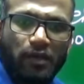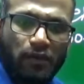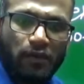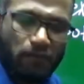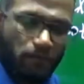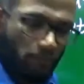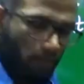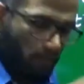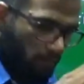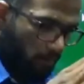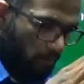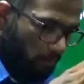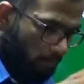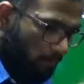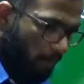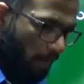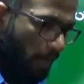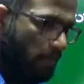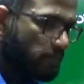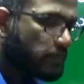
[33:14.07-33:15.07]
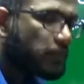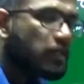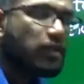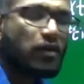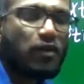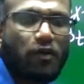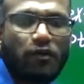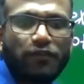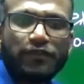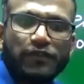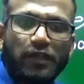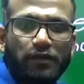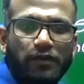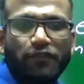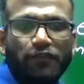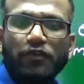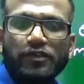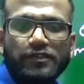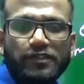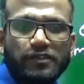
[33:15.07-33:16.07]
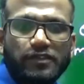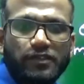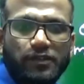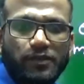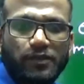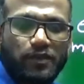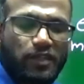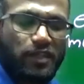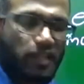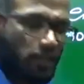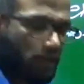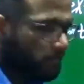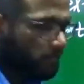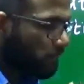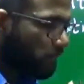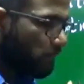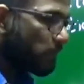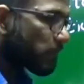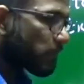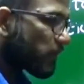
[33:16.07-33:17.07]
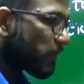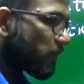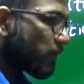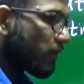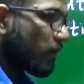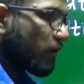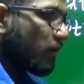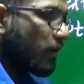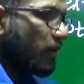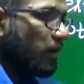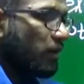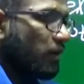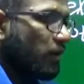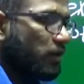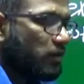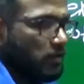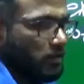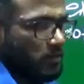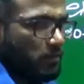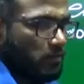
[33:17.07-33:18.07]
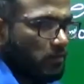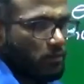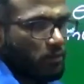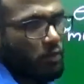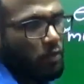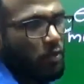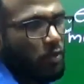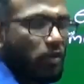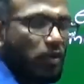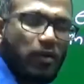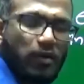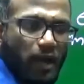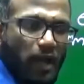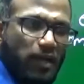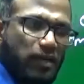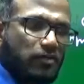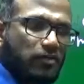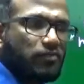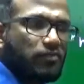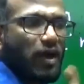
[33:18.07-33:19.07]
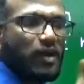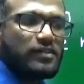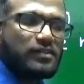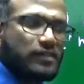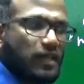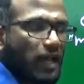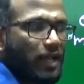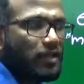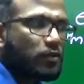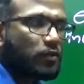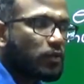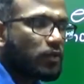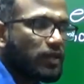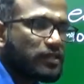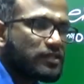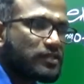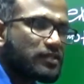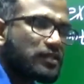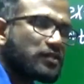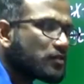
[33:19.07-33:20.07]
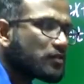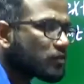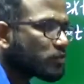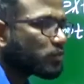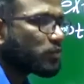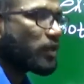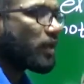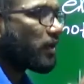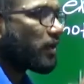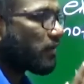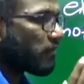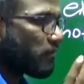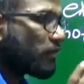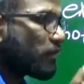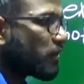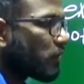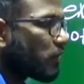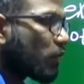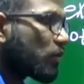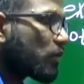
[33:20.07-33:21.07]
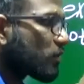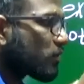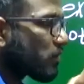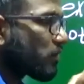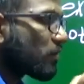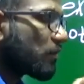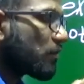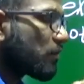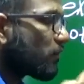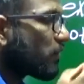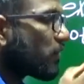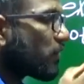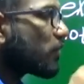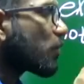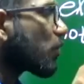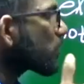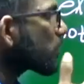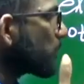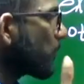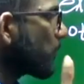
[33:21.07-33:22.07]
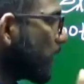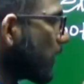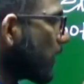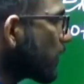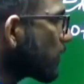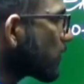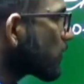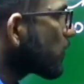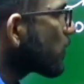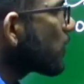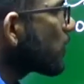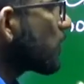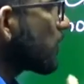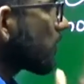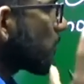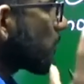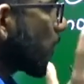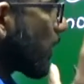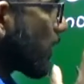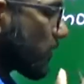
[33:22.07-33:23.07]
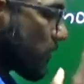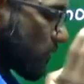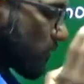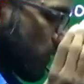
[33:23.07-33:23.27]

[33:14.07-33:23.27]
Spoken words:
very basic of the forces, no? Therefore more advanced calculations today we will not meet, but